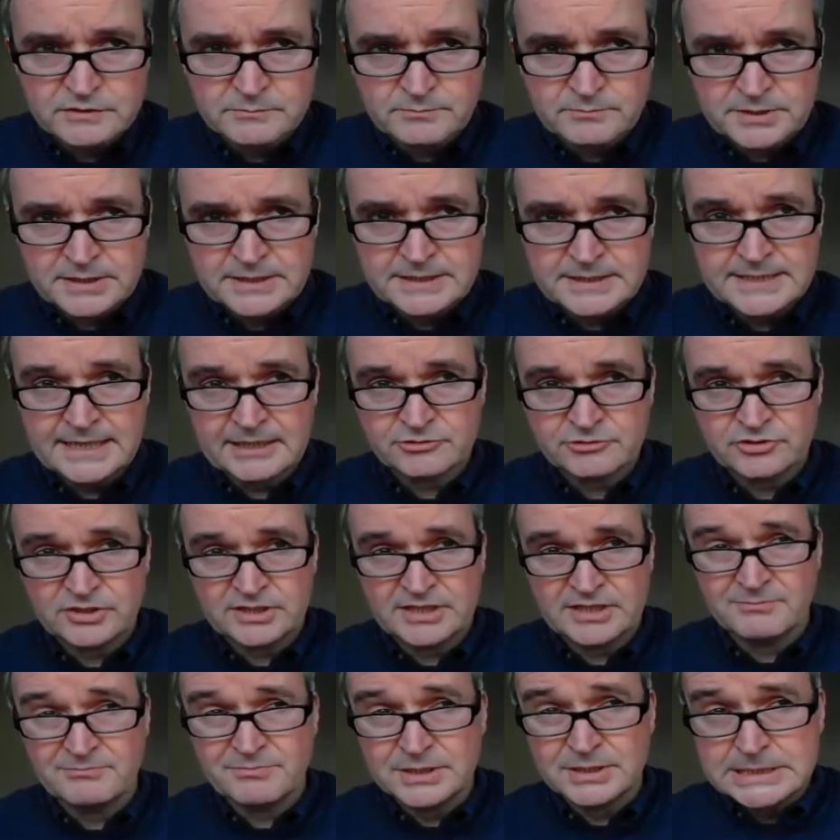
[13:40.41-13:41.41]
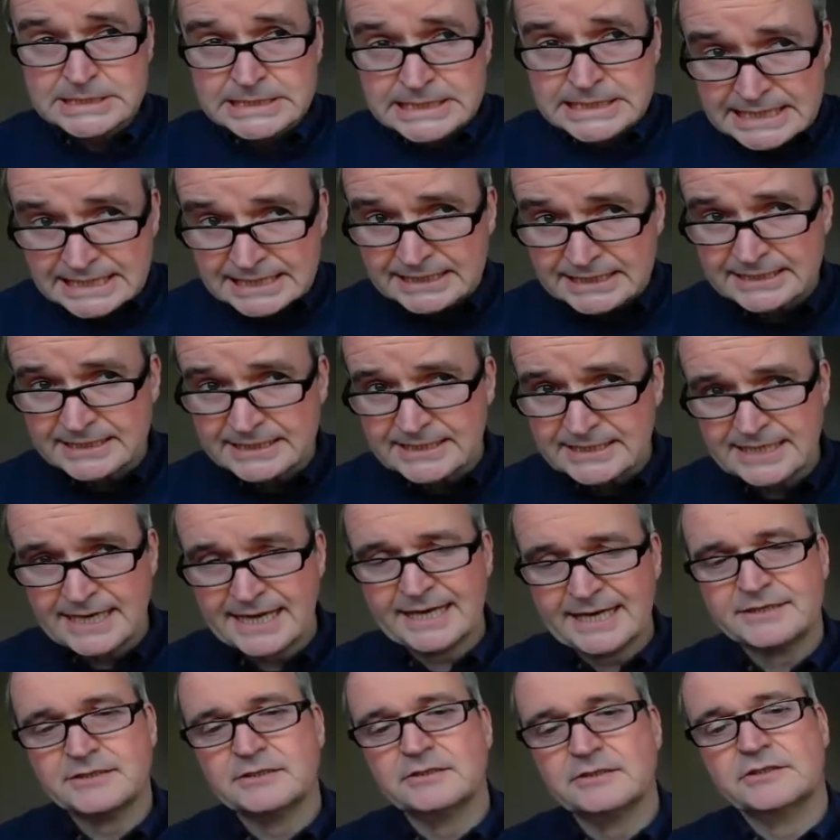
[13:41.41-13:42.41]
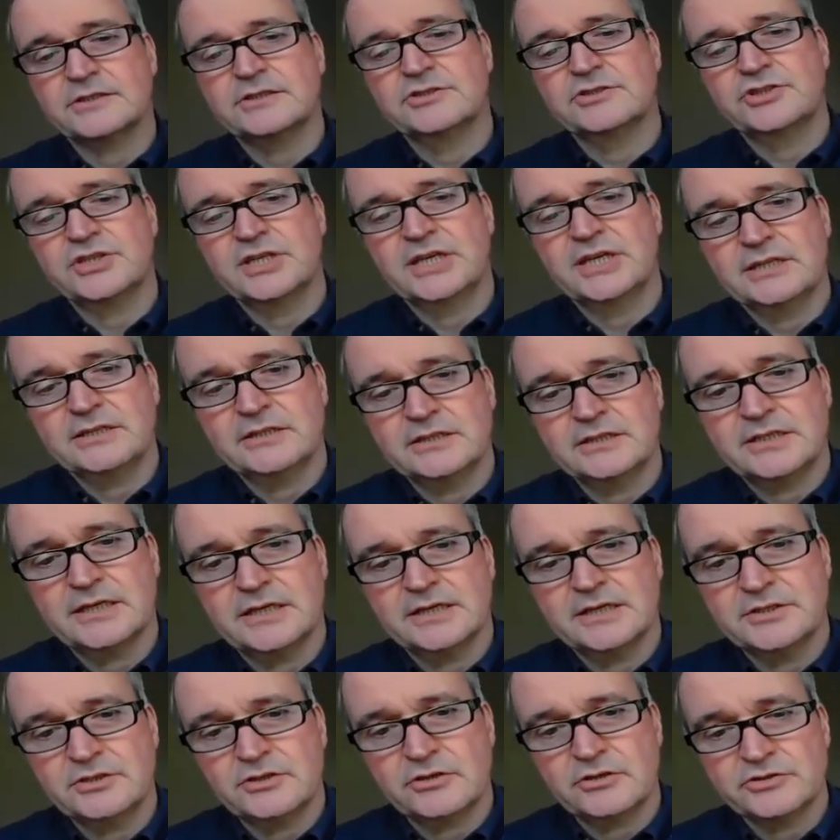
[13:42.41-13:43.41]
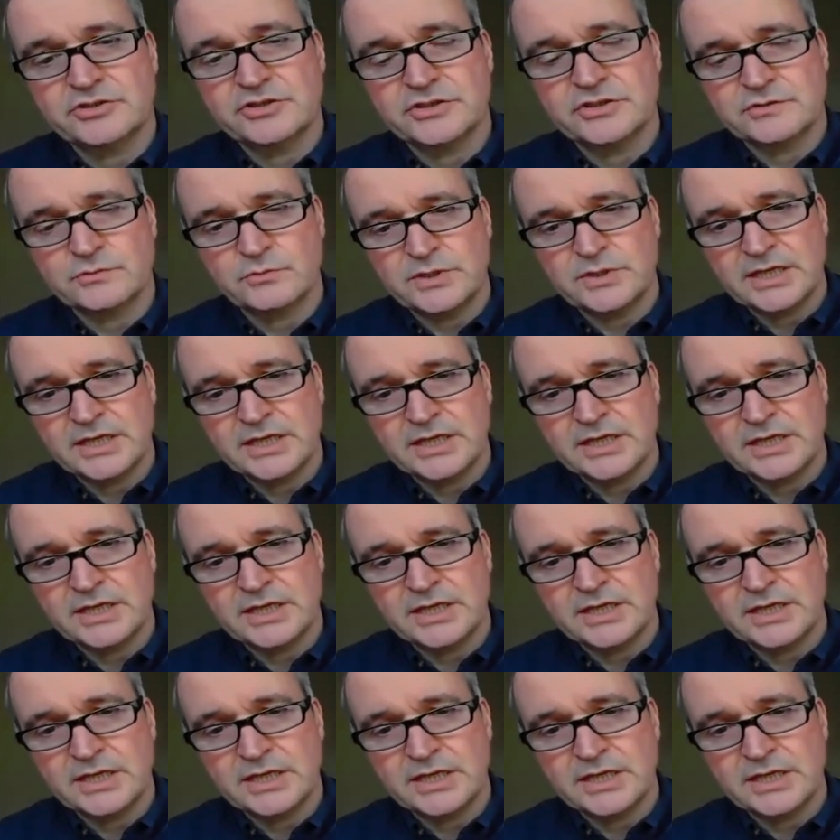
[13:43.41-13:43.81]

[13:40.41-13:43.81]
the paediatric, and particularly the adult congenital cardiologist.